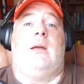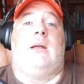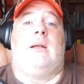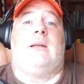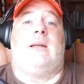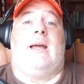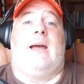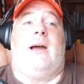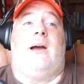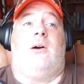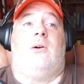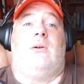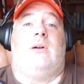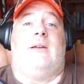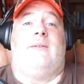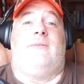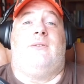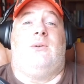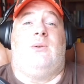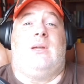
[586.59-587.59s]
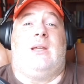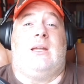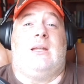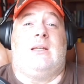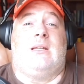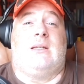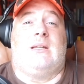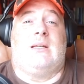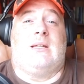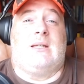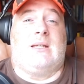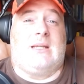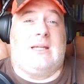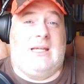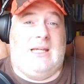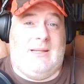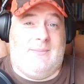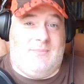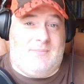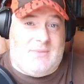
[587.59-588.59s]
Now, if you can
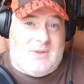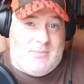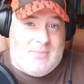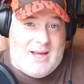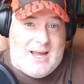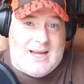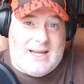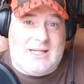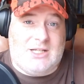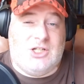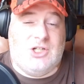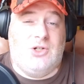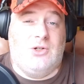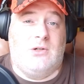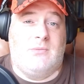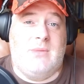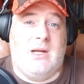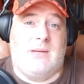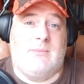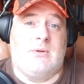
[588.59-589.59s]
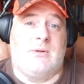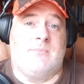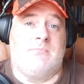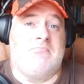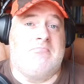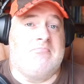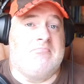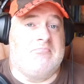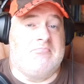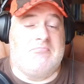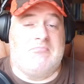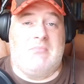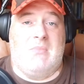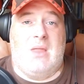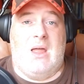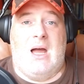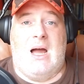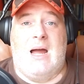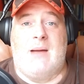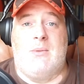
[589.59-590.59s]
keep the baggage to a minimum,
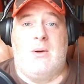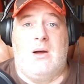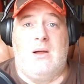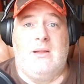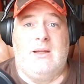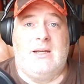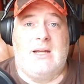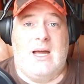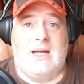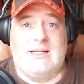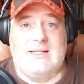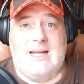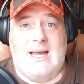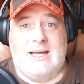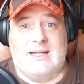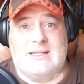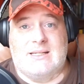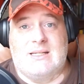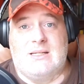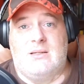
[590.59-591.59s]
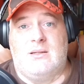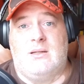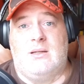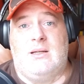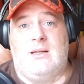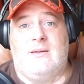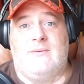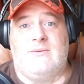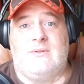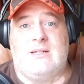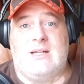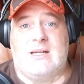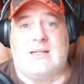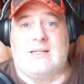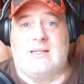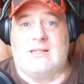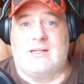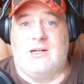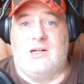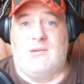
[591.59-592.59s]
I'm all in on Dez. If
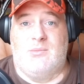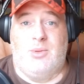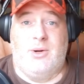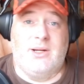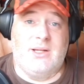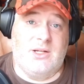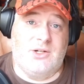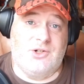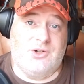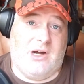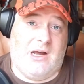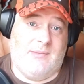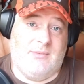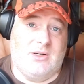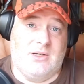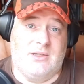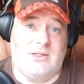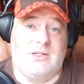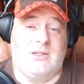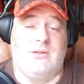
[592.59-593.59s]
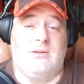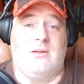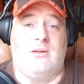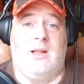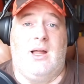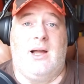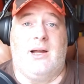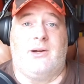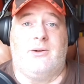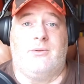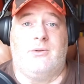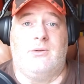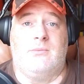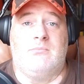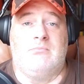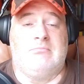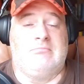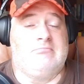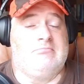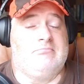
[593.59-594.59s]
Dez is going to bring the drama to the locker
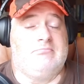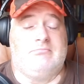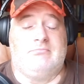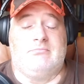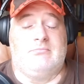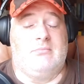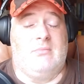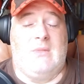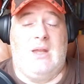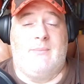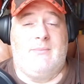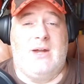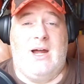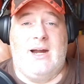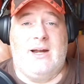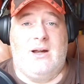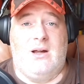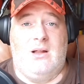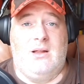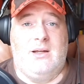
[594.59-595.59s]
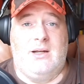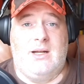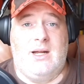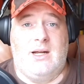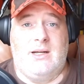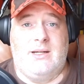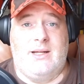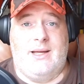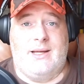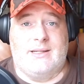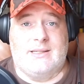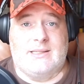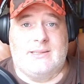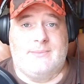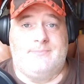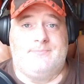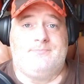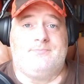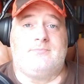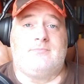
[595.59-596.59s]
room, I'm not all in on Dez.
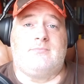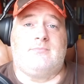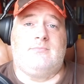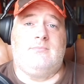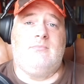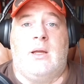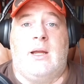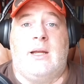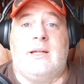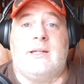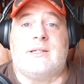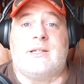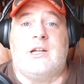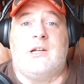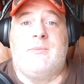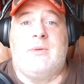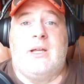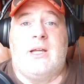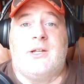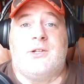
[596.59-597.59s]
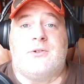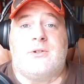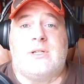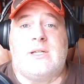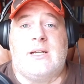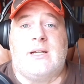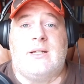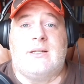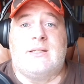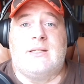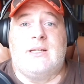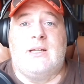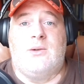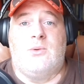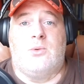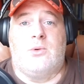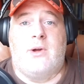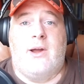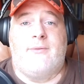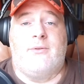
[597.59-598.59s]
It is going to be interesting to see
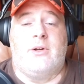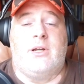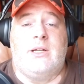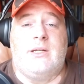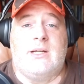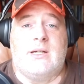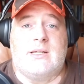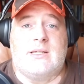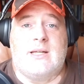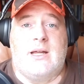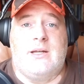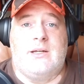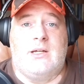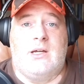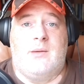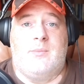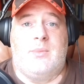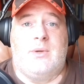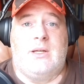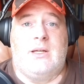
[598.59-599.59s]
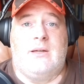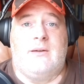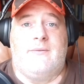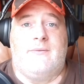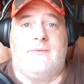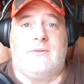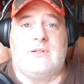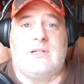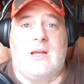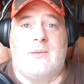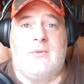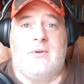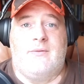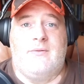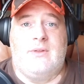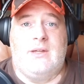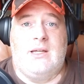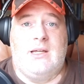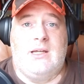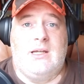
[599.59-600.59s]
wherever he does end up if some
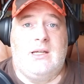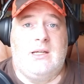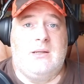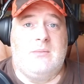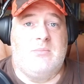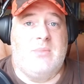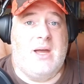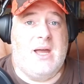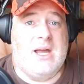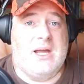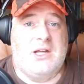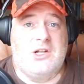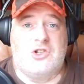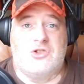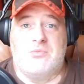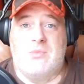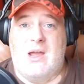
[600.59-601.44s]
of the baggage